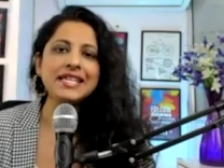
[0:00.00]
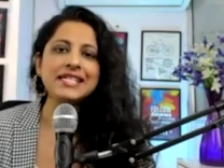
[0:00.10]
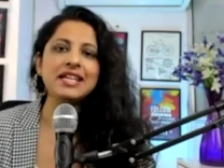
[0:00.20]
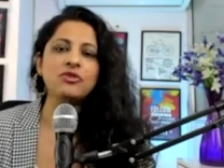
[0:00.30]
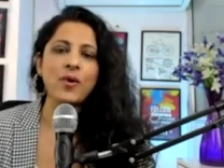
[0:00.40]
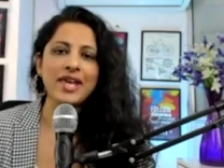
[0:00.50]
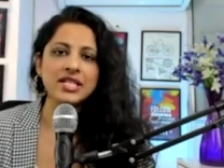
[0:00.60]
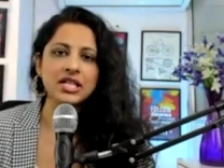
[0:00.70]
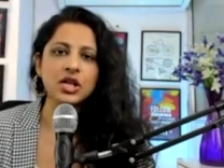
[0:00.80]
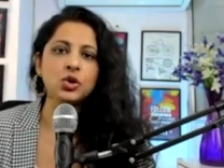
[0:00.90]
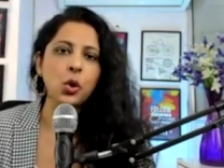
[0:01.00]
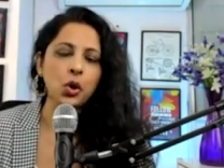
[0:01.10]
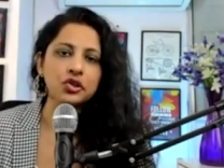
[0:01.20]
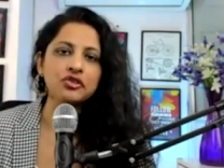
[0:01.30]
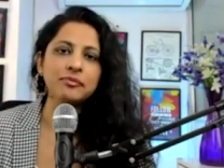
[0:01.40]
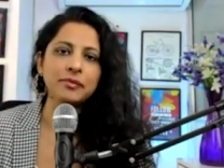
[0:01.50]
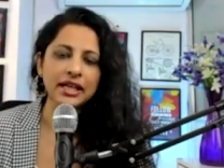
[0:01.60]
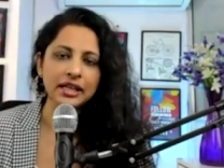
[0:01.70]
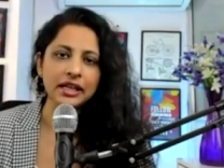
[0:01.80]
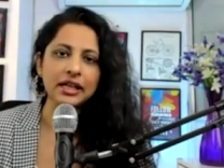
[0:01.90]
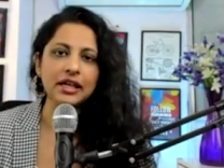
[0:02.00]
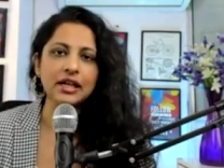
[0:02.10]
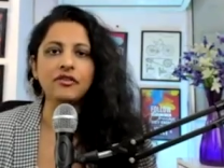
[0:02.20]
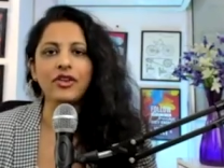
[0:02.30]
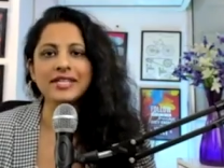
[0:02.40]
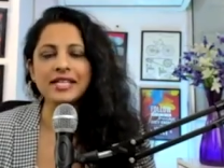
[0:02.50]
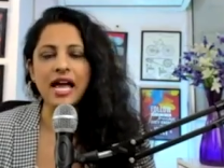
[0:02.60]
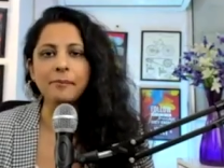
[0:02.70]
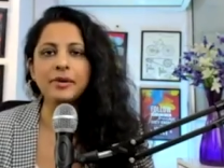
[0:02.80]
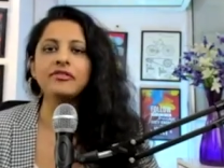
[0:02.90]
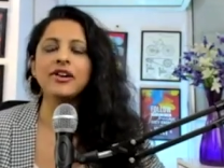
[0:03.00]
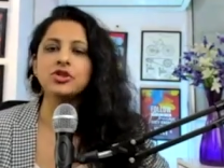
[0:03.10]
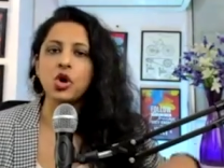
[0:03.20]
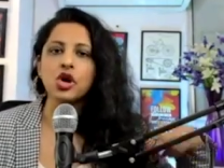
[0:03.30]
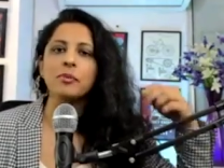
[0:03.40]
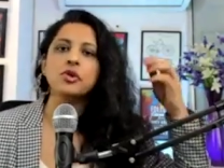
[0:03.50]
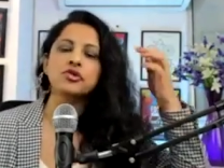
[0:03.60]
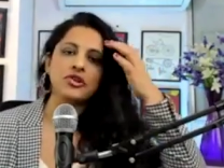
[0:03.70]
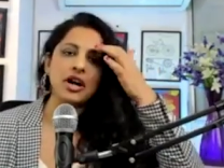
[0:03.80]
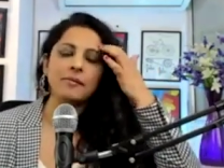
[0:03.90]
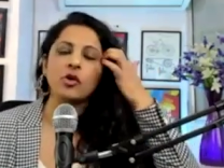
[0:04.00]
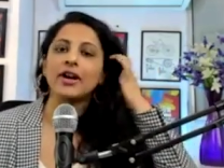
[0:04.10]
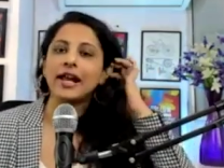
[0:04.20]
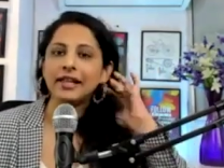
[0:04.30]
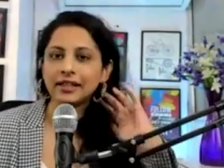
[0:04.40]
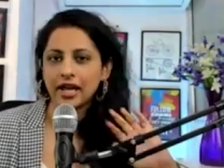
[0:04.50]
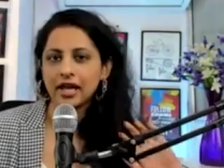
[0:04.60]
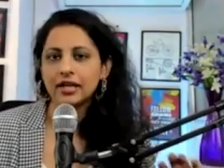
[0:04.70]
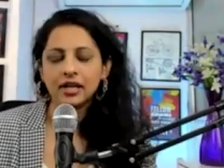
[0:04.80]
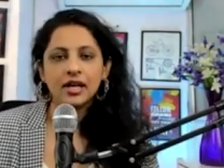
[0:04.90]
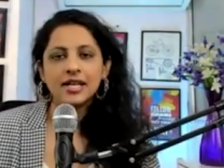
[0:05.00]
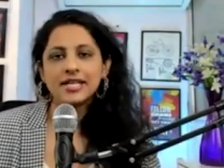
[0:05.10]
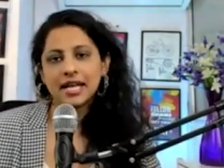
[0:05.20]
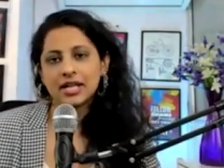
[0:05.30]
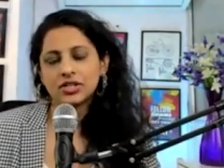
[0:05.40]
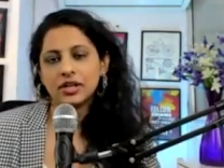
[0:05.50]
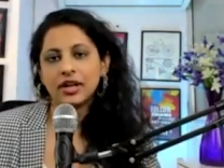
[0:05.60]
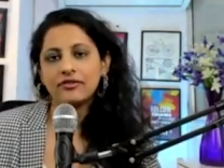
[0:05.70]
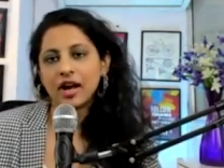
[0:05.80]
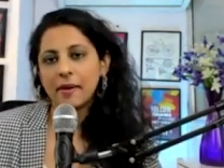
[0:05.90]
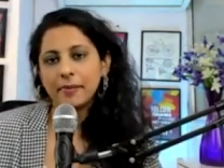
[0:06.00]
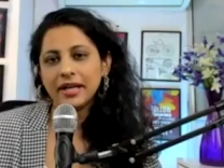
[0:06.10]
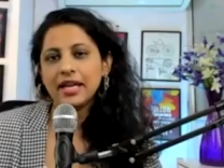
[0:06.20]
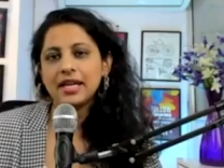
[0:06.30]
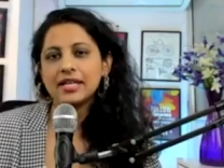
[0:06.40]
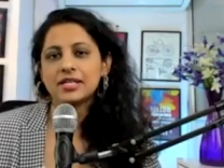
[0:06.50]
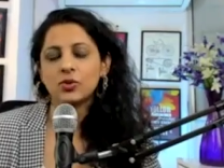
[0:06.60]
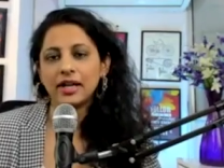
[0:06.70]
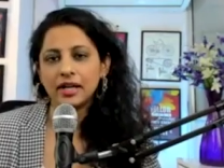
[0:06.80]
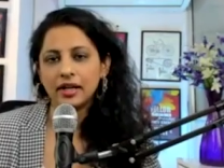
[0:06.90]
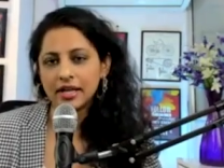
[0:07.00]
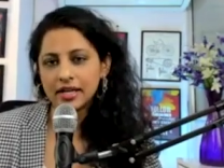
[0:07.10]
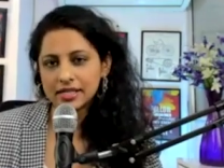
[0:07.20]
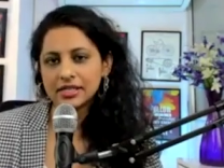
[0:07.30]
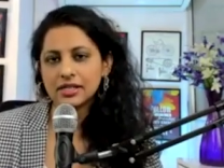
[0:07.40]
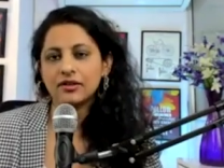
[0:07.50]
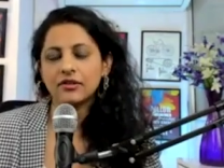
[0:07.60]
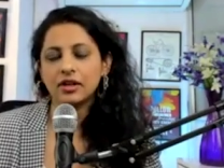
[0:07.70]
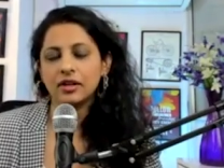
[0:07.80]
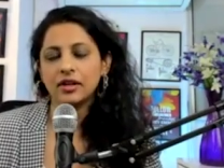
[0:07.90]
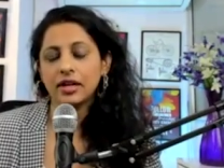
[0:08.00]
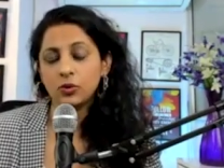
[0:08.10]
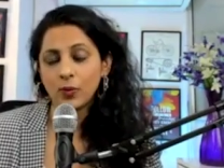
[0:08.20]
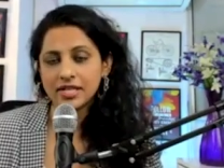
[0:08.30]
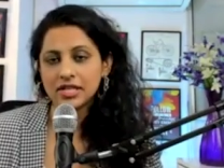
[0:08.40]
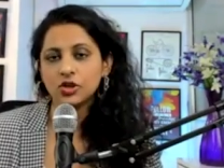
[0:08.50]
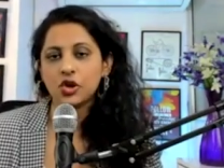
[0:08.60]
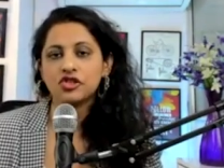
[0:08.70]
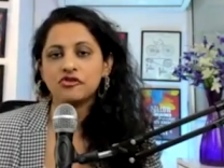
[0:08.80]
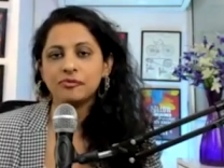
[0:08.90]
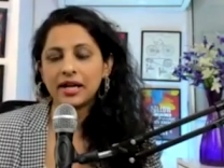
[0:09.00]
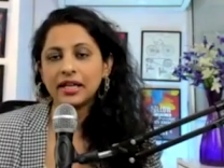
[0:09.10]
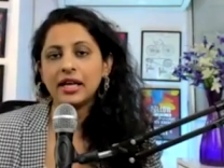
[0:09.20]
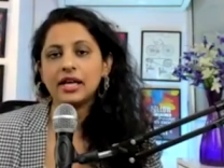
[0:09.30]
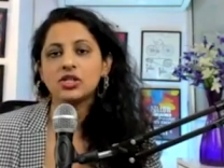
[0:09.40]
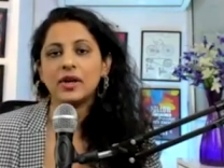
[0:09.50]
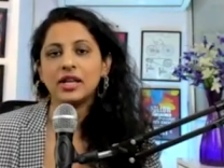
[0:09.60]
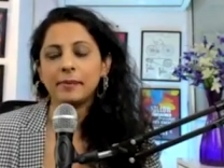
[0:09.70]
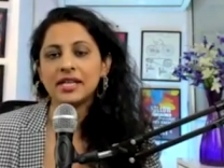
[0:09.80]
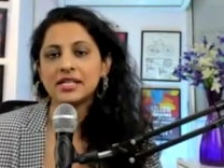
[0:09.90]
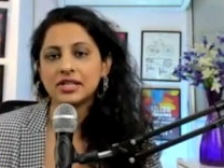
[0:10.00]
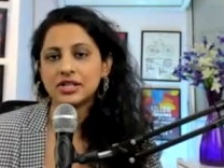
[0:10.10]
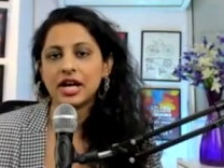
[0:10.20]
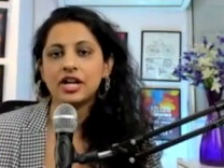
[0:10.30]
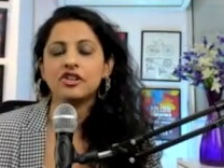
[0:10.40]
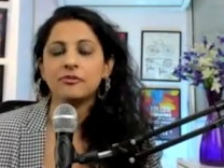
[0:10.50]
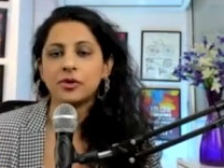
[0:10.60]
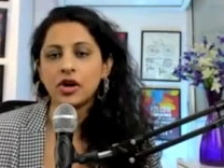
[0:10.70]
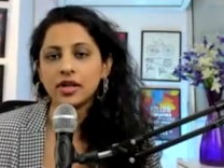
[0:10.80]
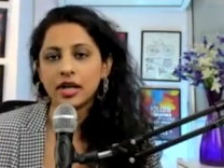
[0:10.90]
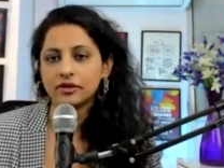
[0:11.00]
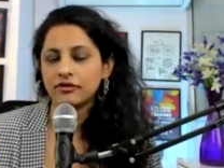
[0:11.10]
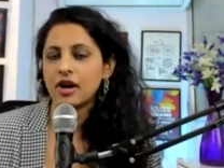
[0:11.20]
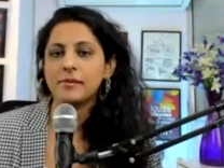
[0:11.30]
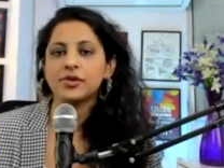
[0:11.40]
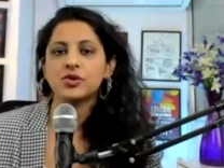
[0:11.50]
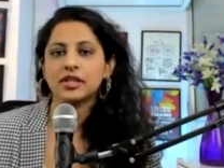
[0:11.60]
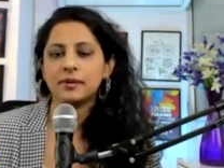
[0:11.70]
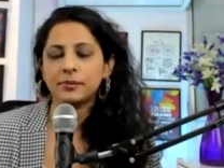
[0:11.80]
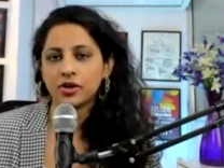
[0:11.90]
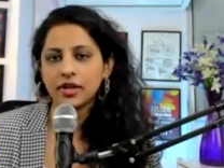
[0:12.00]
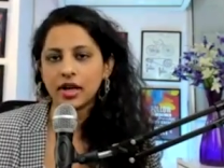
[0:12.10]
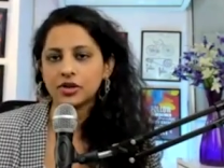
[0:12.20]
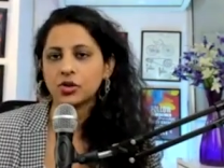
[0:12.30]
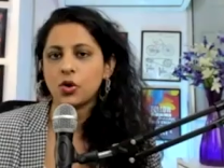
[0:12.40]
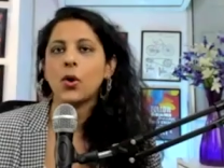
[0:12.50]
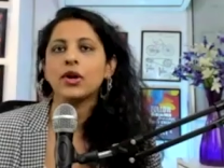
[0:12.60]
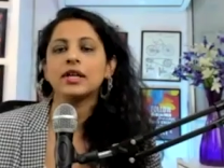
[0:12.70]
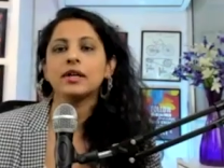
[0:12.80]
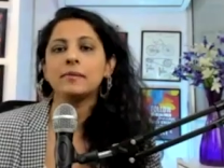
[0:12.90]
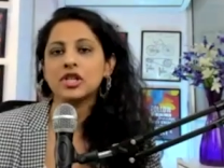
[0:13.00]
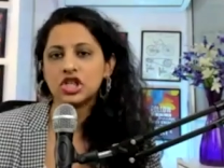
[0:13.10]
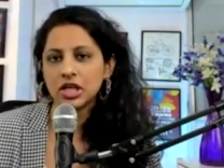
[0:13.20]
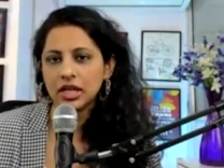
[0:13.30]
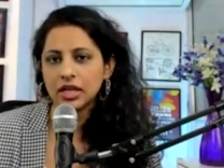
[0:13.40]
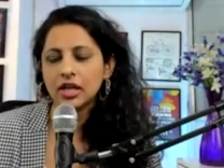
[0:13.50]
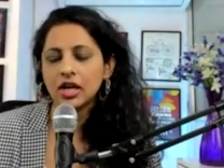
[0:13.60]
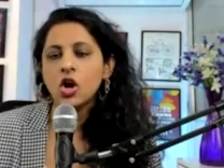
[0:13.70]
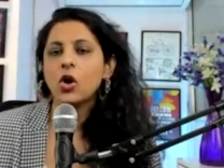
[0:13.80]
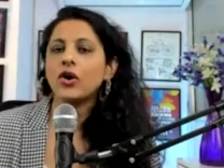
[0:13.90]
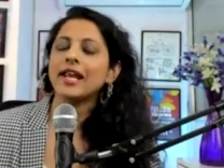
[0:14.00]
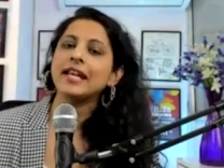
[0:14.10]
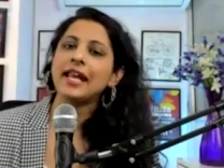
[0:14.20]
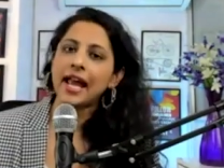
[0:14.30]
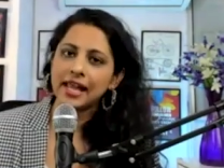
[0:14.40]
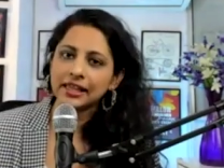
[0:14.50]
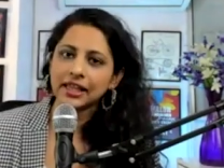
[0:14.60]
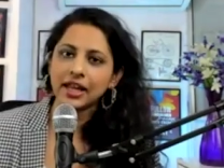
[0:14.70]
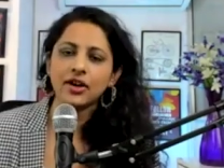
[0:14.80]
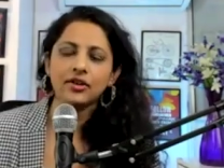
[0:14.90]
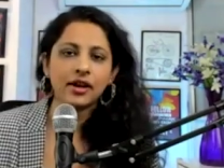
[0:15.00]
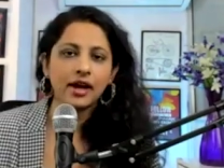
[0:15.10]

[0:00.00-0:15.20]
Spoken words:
investing a lot of money, for example, if I talk about pharma or healthcare sector, if company is investing a lot of money in developing certain kind of product, pharmaceutical product, or a machine, or any healthcare